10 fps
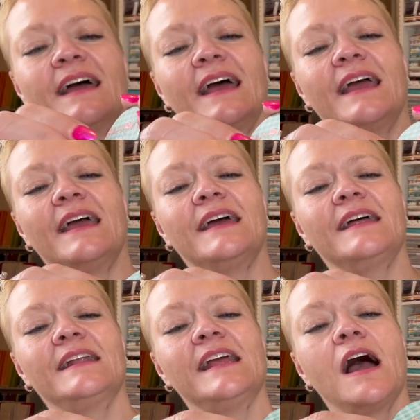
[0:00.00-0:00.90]

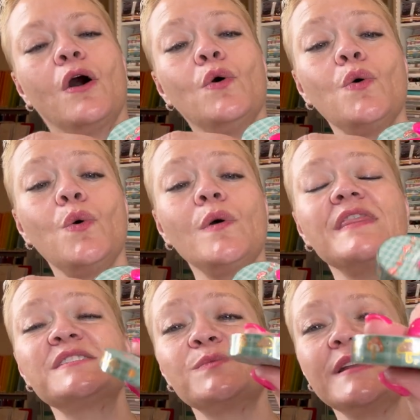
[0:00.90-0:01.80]
And oh, and
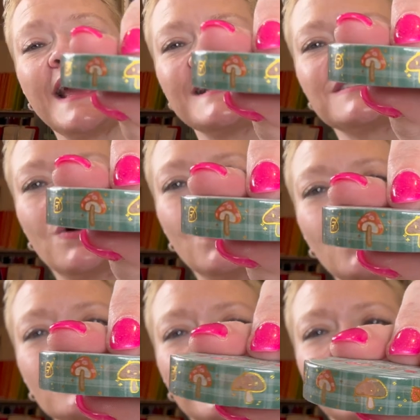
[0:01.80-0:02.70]
this one has
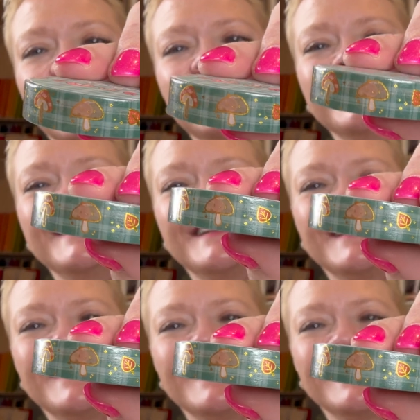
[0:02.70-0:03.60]
gold on it.
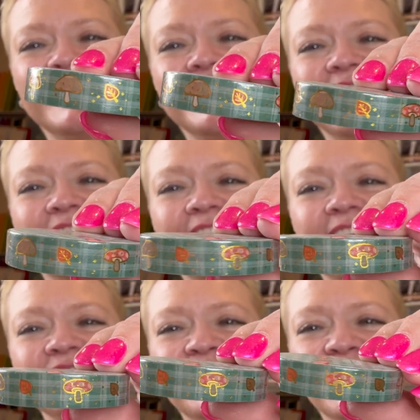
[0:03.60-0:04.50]

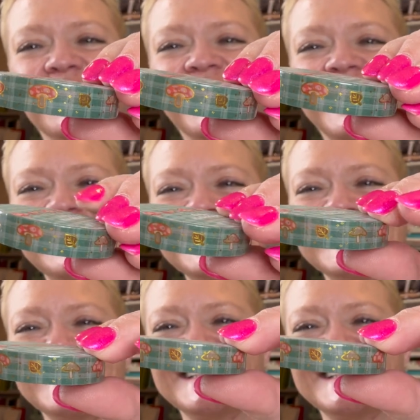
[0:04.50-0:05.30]
That's very nice.